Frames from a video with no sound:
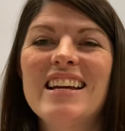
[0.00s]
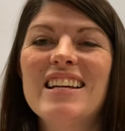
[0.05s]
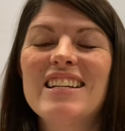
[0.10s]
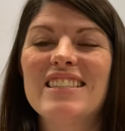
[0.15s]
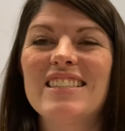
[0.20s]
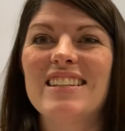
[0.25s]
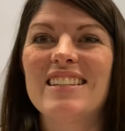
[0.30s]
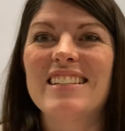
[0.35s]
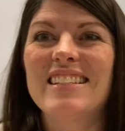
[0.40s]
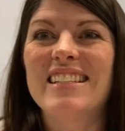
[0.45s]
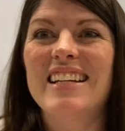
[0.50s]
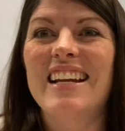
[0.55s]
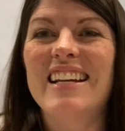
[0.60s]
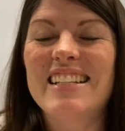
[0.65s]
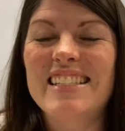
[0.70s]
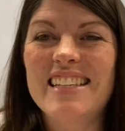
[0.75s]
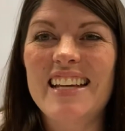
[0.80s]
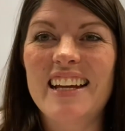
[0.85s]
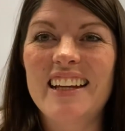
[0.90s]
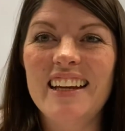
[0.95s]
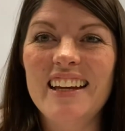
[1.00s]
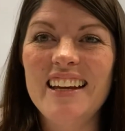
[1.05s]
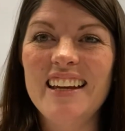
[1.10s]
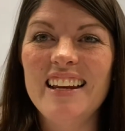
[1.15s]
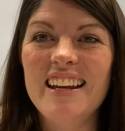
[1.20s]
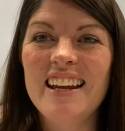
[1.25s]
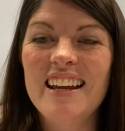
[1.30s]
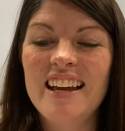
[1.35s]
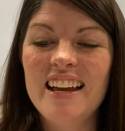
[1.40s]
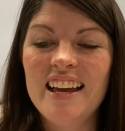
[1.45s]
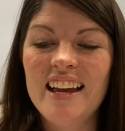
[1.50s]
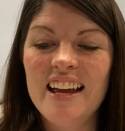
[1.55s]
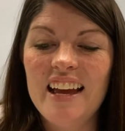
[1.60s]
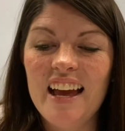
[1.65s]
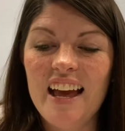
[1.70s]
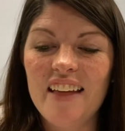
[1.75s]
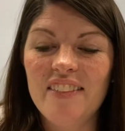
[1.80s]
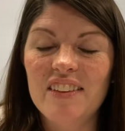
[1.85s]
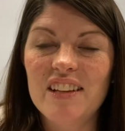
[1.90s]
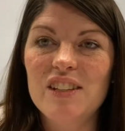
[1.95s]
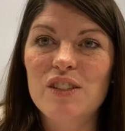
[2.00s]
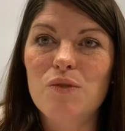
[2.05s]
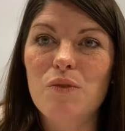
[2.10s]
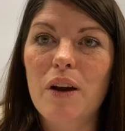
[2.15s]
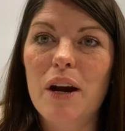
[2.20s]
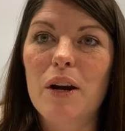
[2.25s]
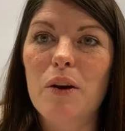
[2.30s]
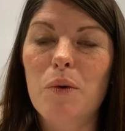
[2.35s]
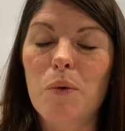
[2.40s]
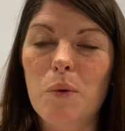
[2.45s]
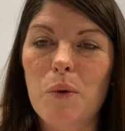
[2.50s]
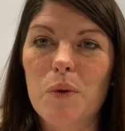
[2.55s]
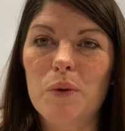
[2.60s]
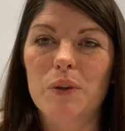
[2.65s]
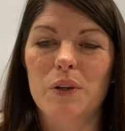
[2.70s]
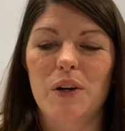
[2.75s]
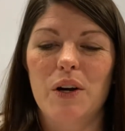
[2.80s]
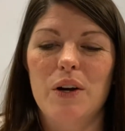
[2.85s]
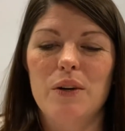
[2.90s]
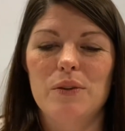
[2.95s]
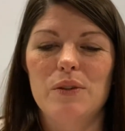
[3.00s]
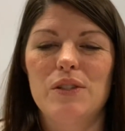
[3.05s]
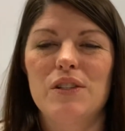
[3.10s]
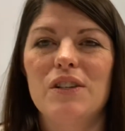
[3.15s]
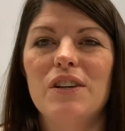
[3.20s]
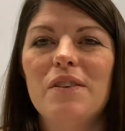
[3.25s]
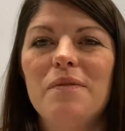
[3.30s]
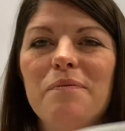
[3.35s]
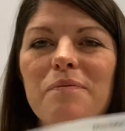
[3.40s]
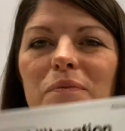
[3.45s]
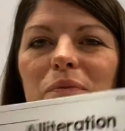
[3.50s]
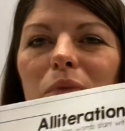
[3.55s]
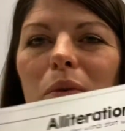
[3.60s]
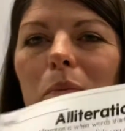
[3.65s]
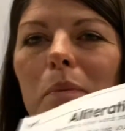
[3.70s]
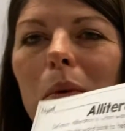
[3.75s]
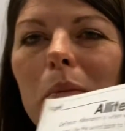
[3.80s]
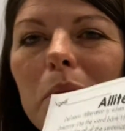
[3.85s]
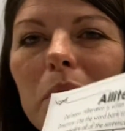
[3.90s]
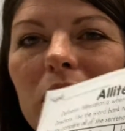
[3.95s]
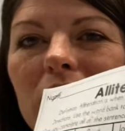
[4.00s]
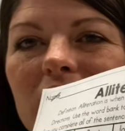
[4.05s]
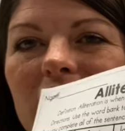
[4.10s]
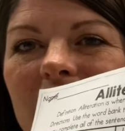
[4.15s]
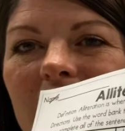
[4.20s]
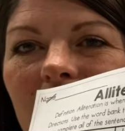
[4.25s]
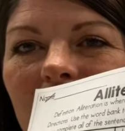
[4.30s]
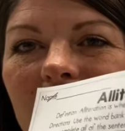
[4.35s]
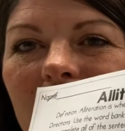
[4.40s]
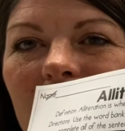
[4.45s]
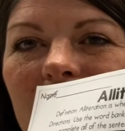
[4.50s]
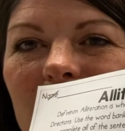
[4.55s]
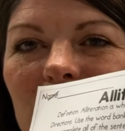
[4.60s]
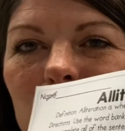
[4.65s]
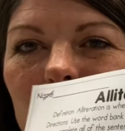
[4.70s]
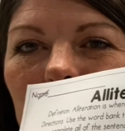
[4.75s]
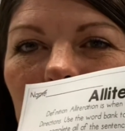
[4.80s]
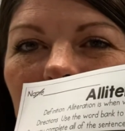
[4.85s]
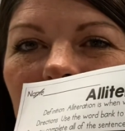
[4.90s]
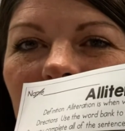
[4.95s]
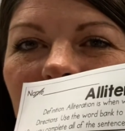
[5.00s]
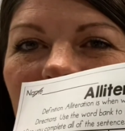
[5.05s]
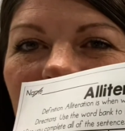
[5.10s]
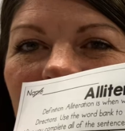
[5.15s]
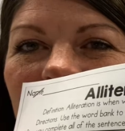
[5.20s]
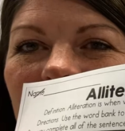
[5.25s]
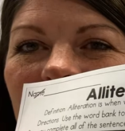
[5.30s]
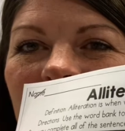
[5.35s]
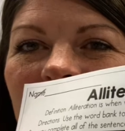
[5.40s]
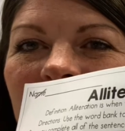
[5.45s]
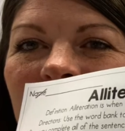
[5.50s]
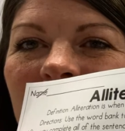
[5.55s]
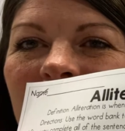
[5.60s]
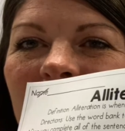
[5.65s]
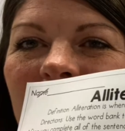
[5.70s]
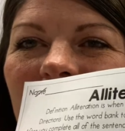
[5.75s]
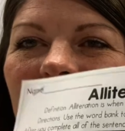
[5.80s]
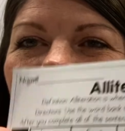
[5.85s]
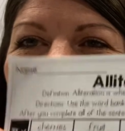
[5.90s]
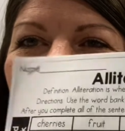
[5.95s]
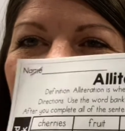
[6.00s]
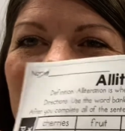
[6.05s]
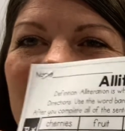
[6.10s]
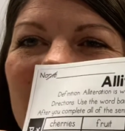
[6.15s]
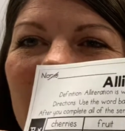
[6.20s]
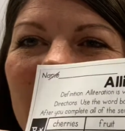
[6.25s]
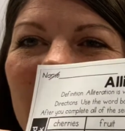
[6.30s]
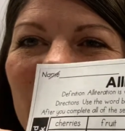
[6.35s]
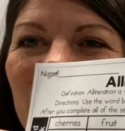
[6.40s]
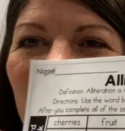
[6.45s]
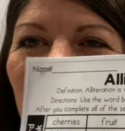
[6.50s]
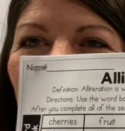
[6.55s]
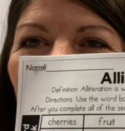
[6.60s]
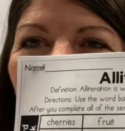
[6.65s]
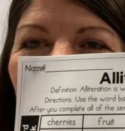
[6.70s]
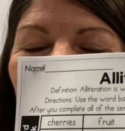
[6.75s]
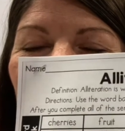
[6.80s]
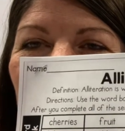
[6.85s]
So let's take a second and let's write roller coaster. Remember, it's that last word in the second row.